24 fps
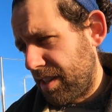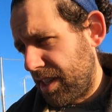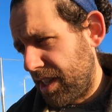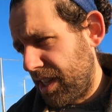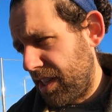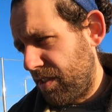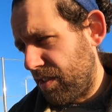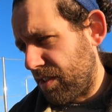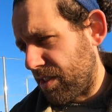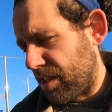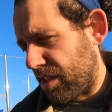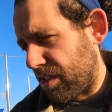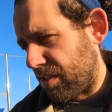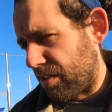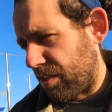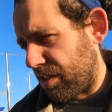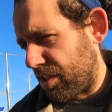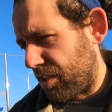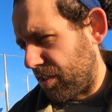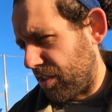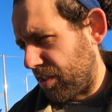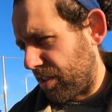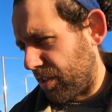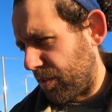Here is another
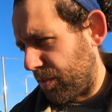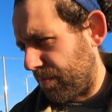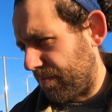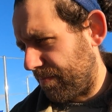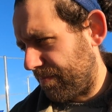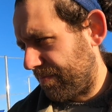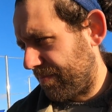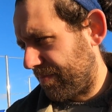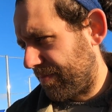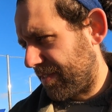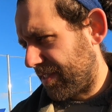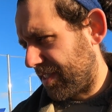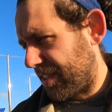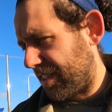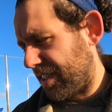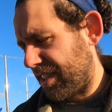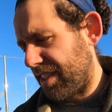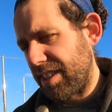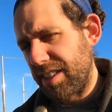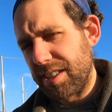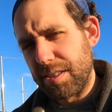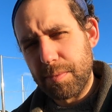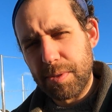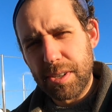issue though, and
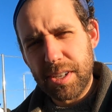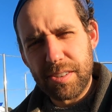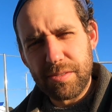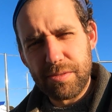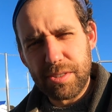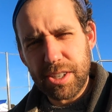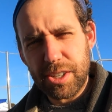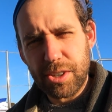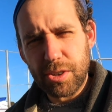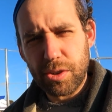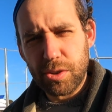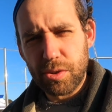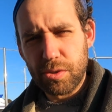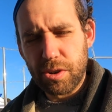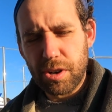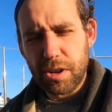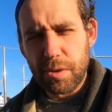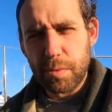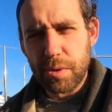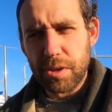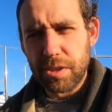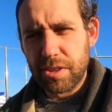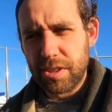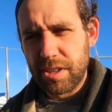this is something I really got a
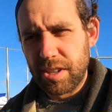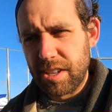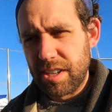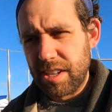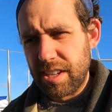gripe with.